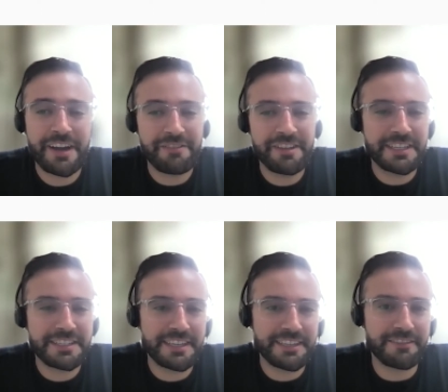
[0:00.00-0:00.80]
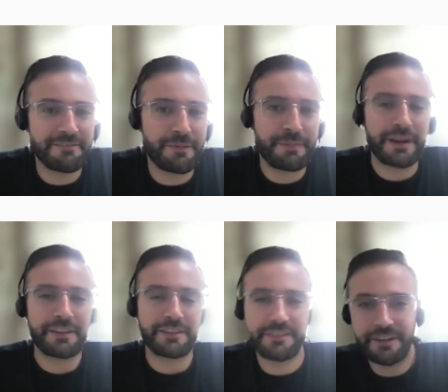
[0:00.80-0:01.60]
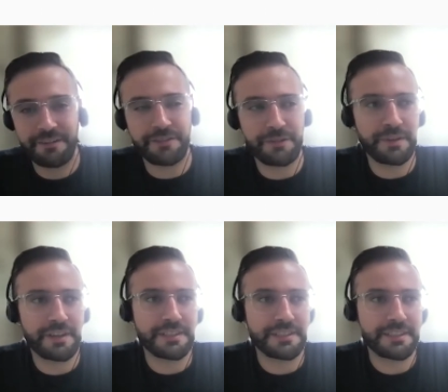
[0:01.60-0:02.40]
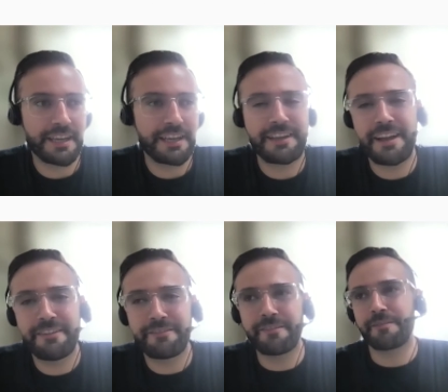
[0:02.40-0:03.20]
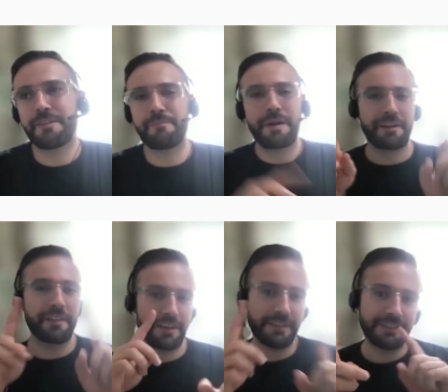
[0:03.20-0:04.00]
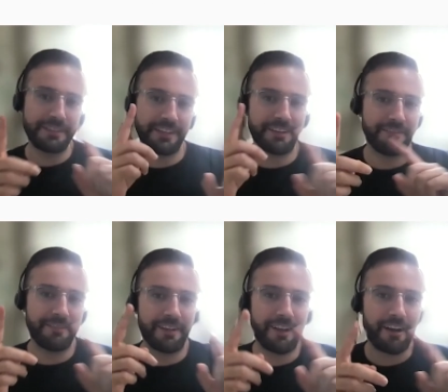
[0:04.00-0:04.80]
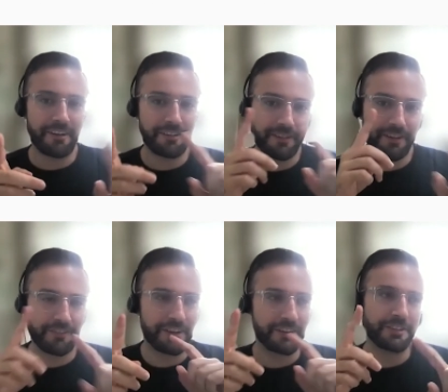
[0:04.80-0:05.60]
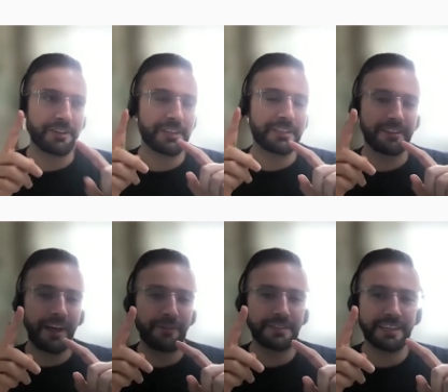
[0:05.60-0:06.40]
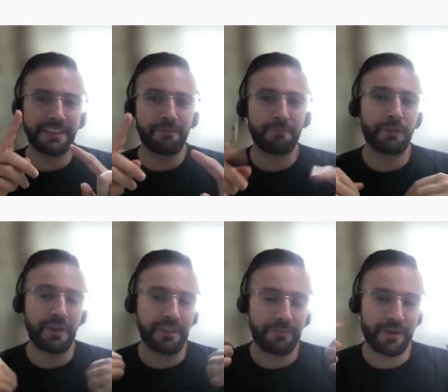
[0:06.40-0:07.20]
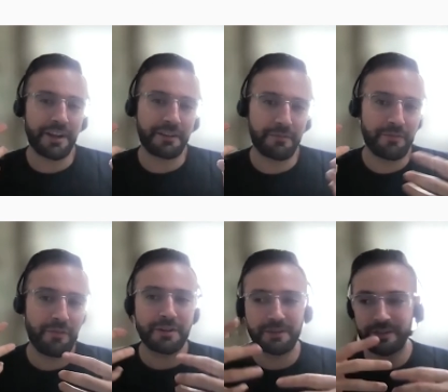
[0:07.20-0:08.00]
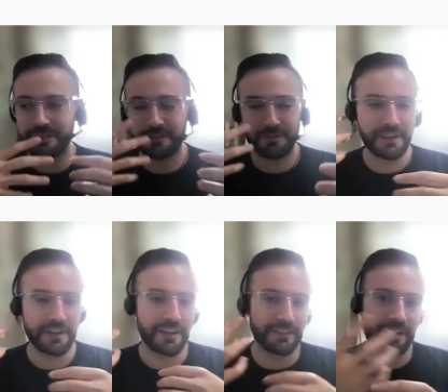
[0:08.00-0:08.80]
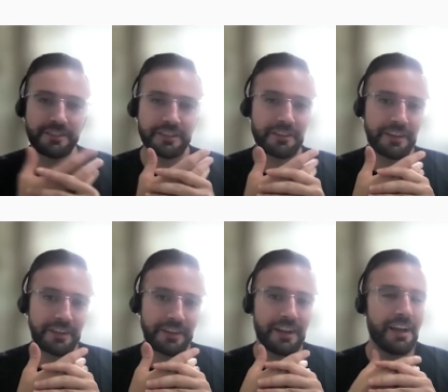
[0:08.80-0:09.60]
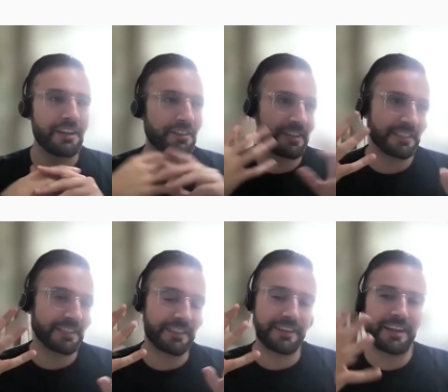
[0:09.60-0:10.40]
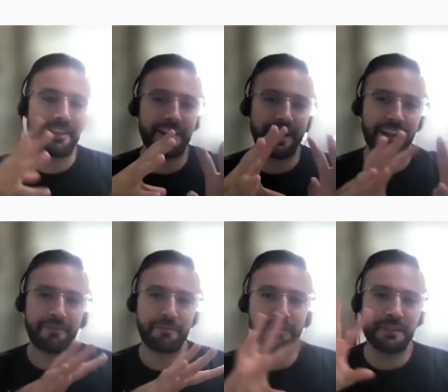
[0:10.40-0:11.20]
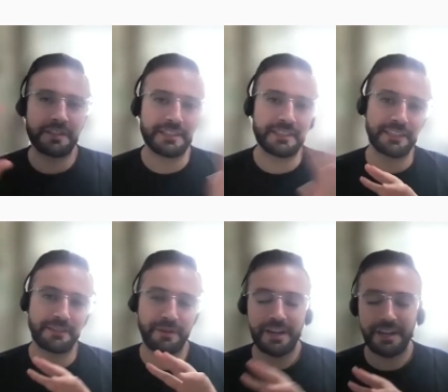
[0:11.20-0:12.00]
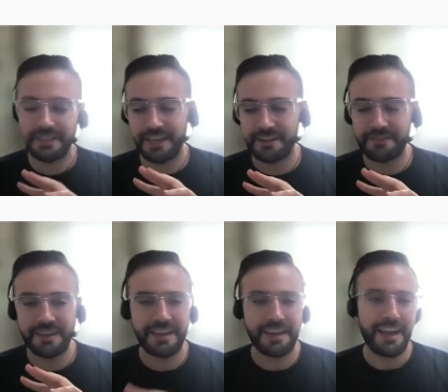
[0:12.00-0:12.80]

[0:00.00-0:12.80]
got really excited preparing this interview because it's kind of some parallels in our career journeys. Because I was like doing the product before. So I used to work as a content creator, translator, and then I kind of moved to the sales and marketing side of it.